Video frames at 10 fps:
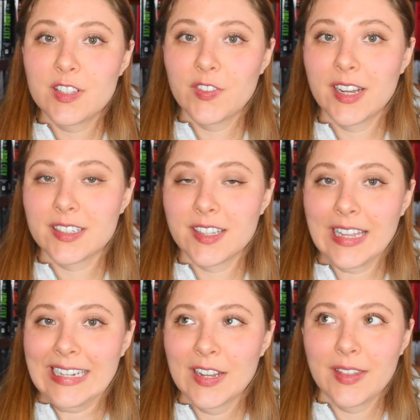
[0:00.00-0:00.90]
the fact
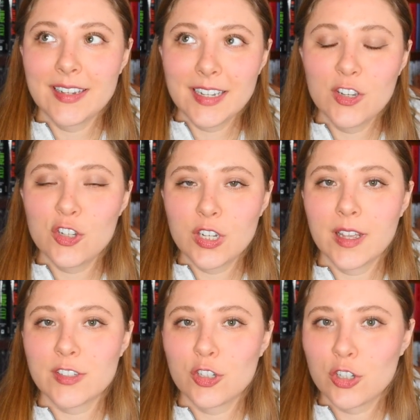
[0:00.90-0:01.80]
that they didn't
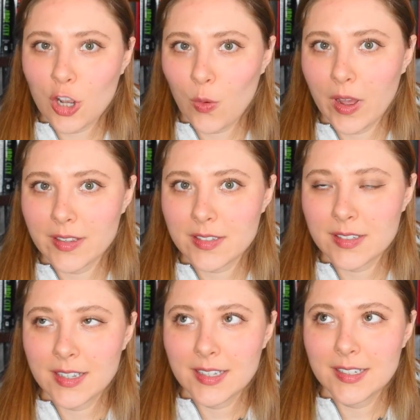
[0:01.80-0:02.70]
just show
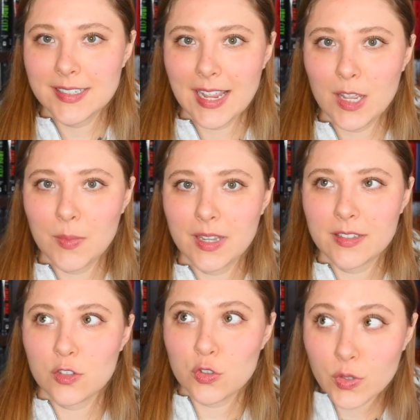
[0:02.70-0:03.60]
us
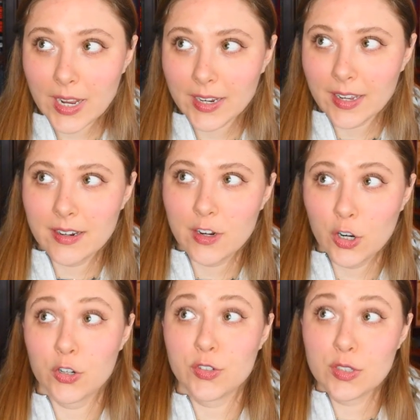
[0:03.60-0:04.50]
Daemon's dragon and
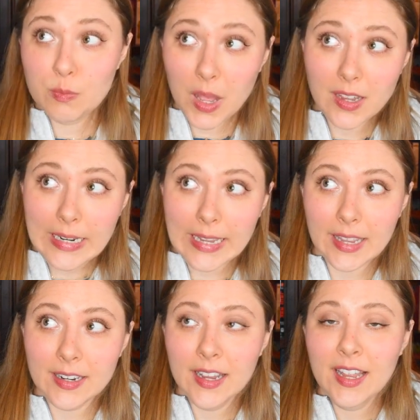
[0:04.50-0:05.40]
her spotting
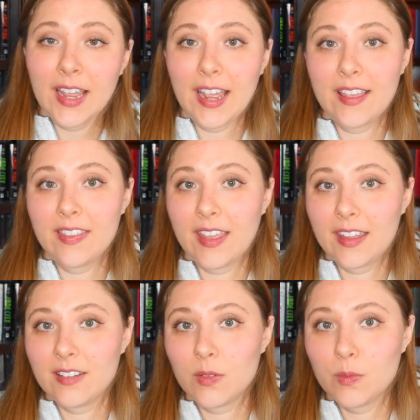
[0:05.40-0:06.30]
it and
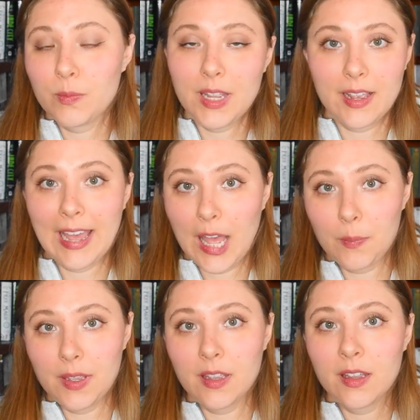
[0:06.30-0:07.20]
then being
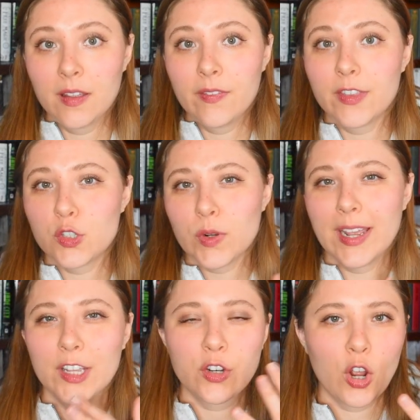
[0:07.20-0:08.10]
happy, the
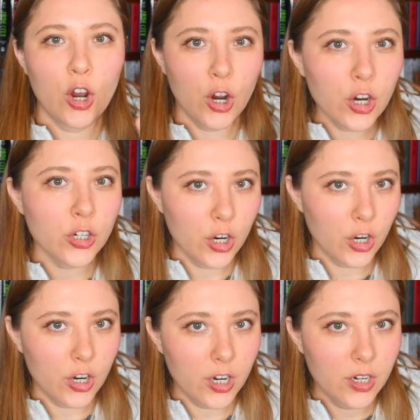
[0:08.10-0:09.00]
dragon hurt
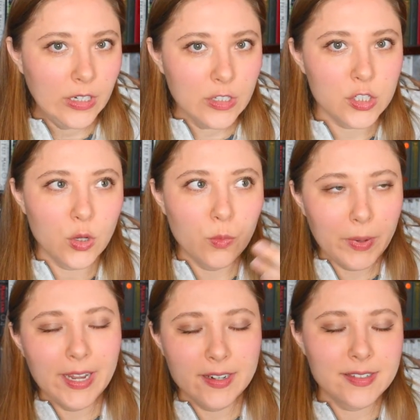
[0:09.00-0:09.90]
her. So
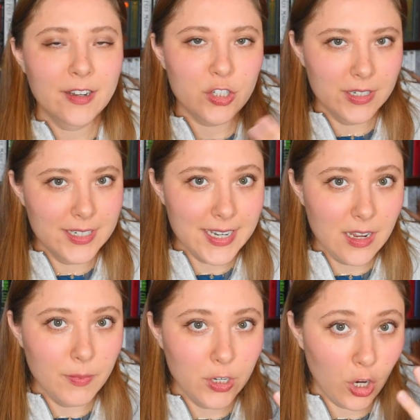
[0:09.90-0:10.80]
by extension,
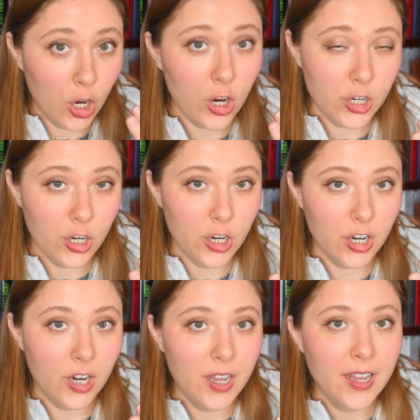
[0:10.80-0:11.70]
Daemon hurt
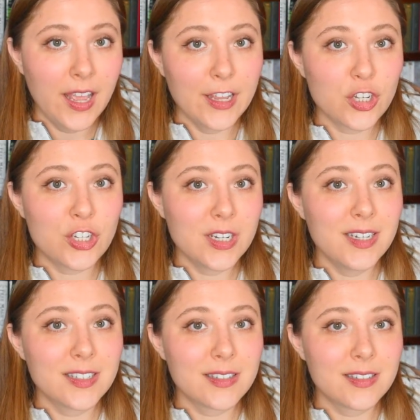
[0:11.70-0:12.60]
her, and
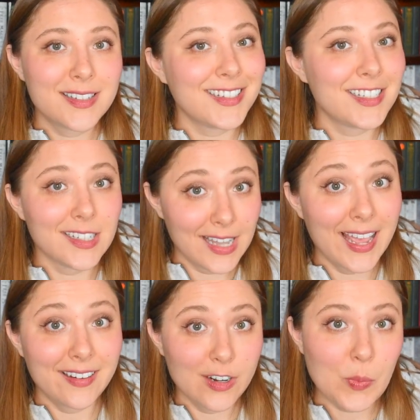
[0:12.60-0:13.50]
she's still
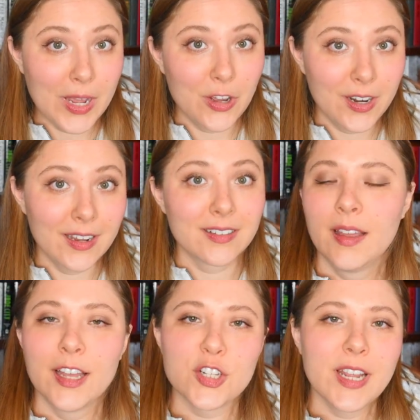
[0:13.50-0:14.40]
delighted about it.
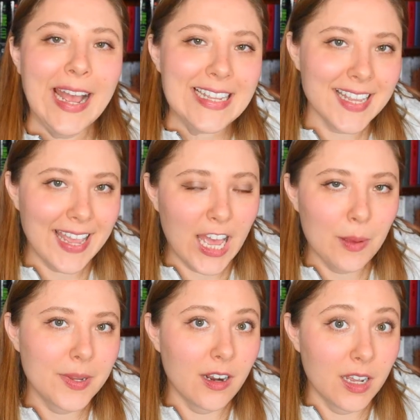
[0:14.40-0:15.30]
And she has a
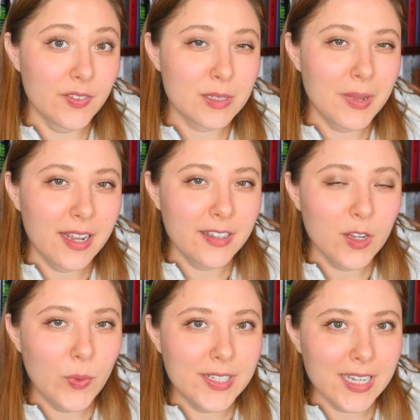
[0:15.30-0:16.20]
habit of
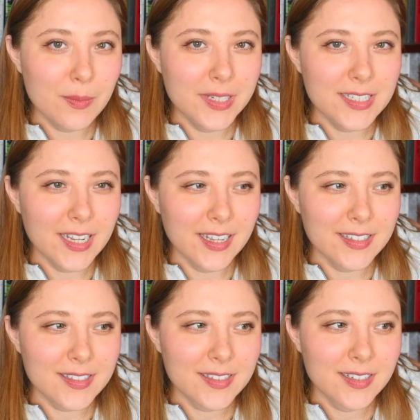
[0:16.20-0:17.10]
smiling when Daemon
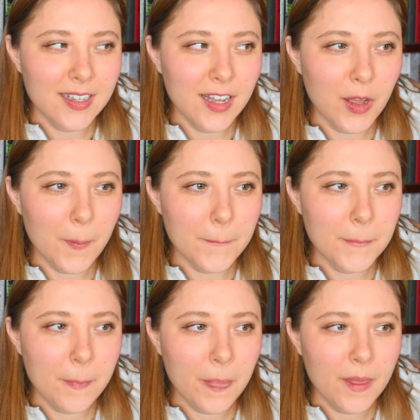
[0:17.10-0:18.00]
does
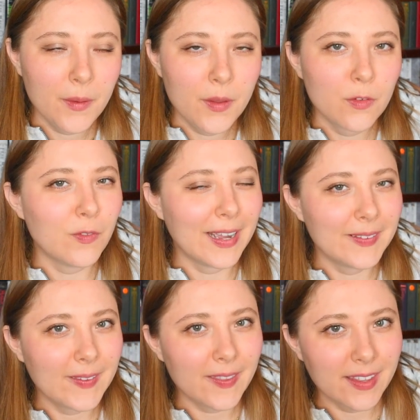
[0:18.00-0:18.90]

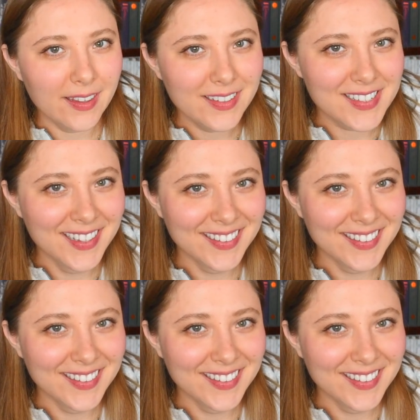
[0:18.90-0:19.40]
violent things.